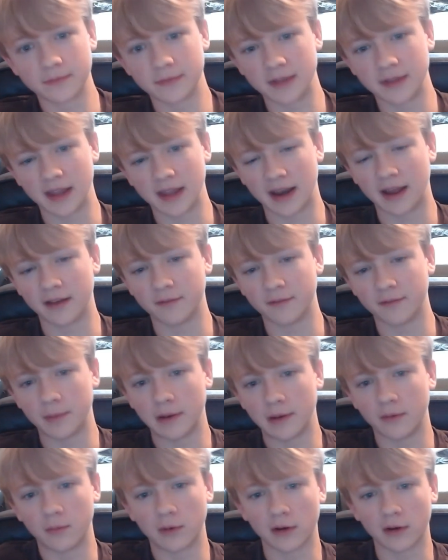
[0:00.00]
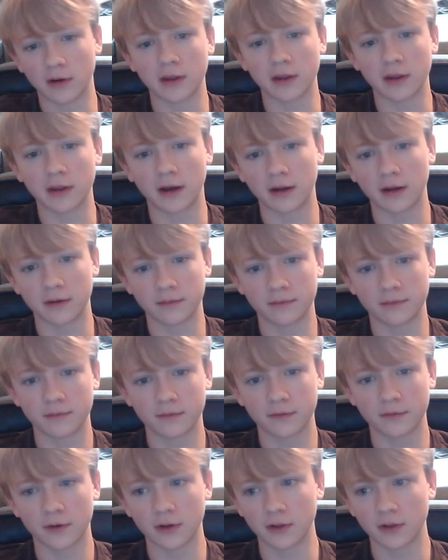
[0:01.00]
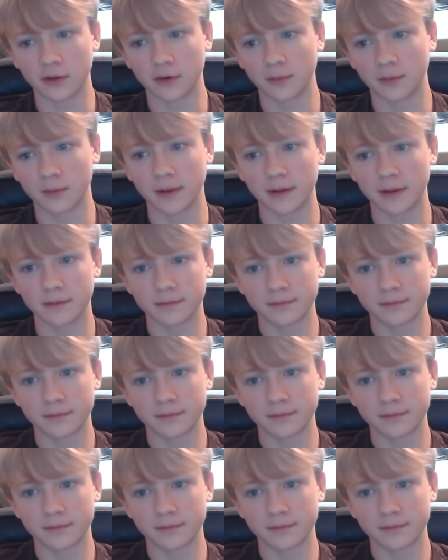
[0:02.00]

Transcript: that I've been working on for a little bit.